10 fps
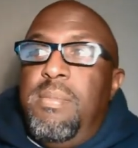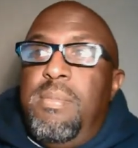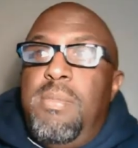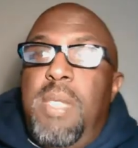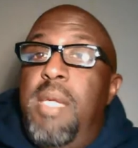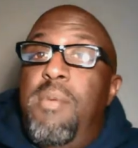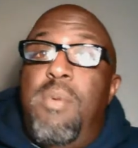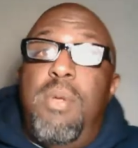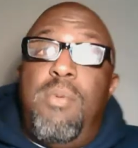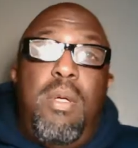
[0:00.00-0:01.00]
And they
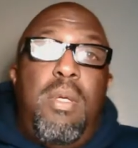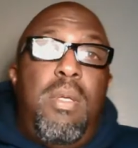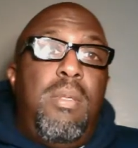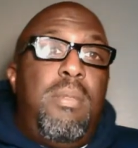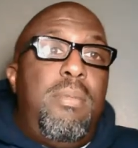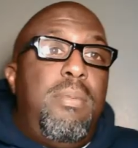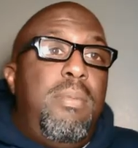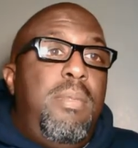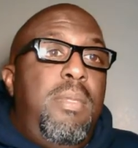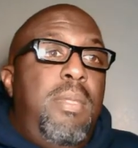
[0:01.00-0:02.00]
weren't wrong.
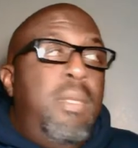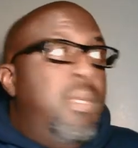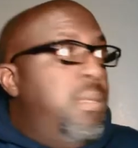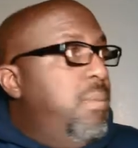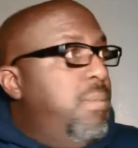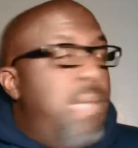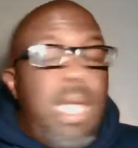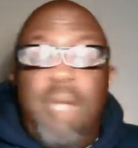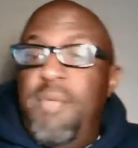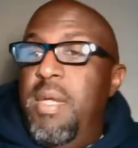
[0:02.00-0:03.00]
Every